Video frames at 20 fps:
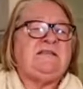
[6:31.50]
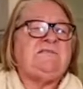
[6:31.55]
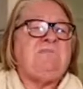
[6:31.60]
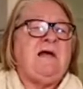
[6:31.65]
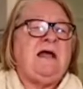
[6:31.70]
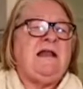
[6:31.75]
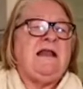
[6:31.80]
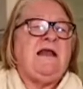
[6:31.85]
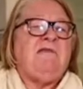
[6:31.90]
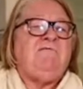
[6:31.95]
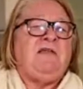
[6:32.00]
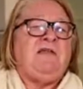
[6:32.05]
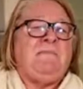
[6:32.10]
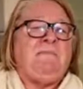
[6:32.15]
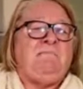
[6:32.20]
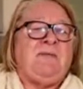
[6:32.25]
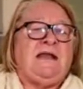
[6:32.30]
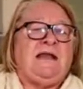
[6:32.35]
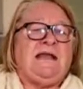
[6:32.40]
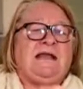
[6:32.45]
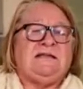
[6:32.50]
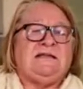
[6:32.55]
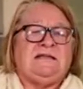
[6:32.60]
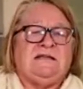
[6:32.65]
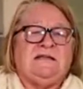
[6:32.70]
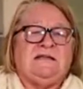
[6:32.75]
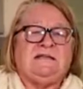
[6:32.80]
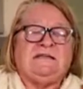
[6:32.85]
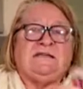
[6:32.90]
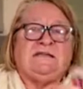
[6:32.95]
my lovely
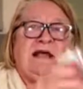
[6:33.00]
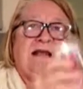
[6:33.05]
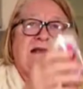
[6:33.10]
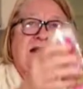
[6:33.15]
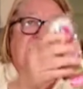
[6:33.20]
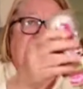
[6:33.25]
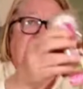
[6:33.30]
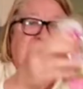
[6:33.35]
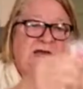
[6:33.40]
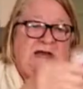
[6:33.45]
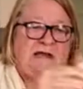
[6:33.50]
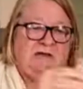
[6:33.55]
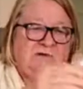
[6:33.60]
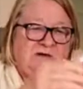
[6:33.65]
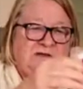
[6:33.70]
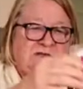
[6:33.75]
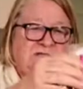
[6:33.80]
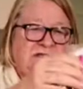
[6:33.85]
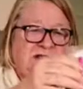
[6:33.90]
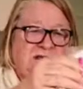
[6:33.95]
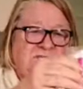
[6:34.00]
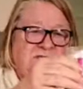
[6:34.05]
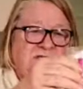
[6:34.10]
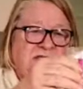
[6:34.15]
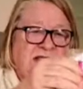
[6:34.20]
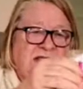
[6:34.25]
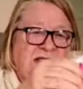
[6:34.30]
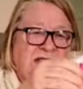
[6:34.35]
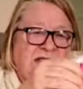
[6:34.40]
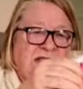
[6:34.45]
Billington's honey, which comes
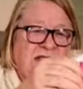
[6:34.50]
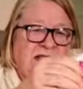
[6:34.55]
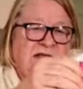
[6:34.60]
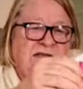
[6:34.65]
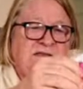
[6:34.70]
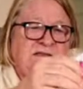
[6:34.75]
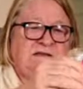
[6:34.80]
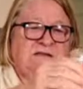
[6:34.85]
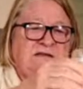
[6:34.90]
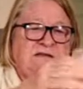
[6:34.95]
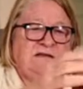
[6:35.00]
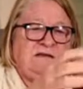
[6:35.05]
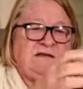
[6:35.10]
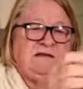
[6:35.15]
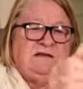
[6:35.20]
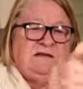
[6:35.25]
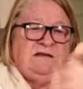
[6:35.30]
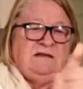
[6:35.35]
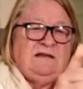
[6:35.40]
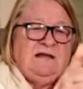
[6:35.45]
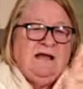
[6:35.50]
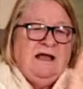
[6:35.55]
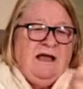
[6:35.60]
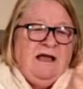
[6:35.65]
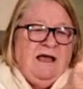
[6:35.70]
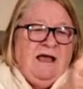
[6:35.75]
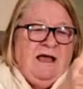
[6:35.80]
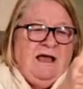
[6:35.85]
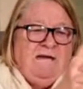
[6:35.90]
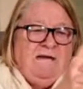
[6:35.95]
like this. I
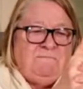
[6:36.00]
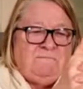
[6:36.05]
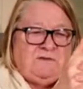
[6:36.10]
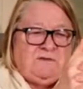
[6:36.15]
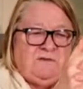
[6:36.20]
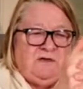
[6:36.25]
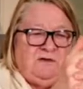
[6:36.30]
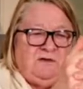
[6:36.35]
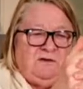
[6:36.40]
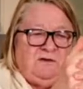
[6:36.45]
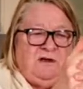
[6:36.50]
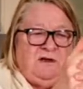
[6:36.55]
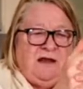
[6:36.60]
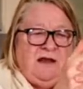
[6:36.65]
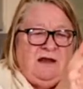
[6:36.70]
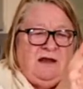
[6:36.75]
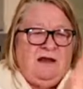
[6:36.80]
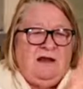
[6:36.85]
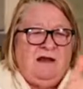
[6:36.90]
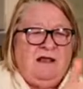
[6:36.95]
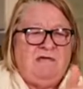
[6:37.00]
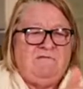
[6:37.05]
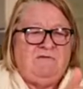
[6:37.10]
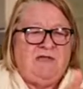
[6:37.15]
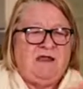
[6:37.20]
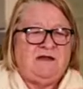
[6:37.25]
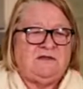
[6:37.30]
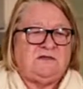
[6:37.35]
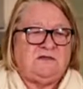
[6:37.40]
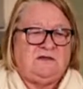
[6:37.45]
absolutely love
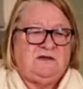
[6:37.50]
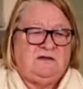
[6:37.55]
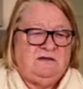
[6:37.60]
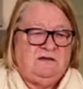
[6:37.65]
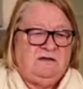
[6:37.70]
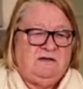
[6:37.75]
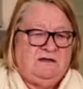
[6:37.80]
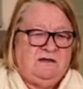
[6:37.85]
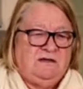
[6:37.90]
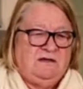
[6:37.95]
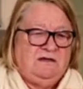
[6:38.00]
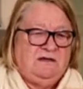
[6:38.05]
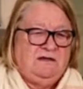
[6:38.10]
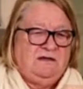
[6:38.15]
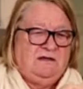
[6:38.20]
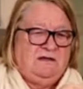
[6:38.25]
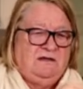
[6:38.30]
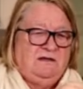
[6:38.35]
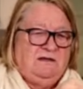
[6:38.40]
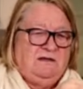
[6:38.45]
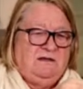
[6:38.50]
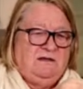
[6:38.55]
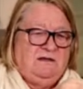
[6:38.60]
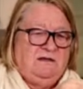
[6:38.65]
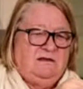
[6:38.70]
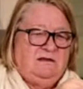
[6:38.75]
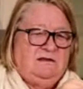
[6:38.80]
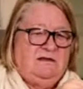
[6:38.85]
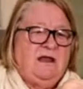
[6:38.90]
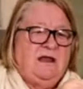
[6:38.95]
it.
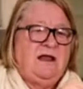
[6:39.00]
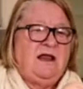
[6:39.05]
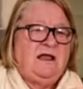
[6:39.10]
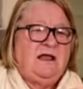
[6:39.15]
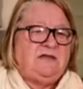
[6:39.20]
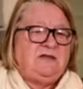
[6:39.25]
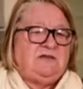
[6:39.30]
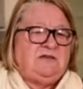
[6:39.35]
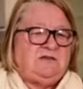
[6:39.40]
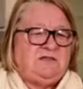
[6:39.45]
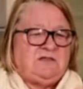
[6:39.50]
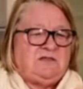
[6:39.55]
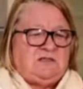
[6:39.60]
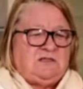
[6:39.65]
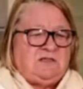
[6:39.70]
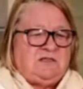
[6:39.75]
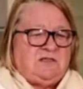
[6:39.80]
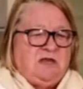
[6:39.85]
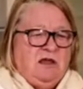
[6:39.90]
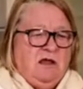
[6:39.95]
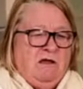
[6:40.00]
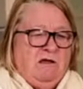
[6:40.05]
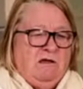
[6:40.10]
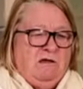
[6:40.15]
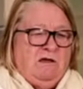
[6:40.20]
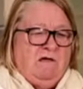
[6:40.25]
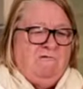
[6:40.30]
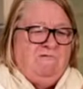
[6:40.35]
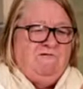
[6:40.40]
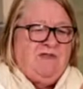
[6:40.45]
I like to use it, so
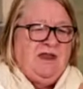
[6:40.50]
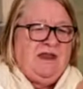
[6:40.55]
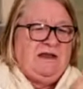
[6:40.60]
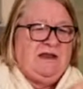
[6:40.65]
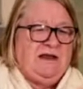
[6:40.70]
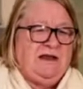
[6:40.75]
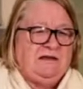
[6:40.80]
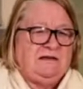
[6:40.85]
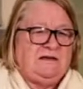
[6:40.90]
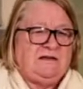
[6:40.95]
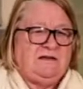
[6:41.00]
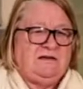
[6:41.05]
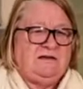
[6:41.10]
convenient.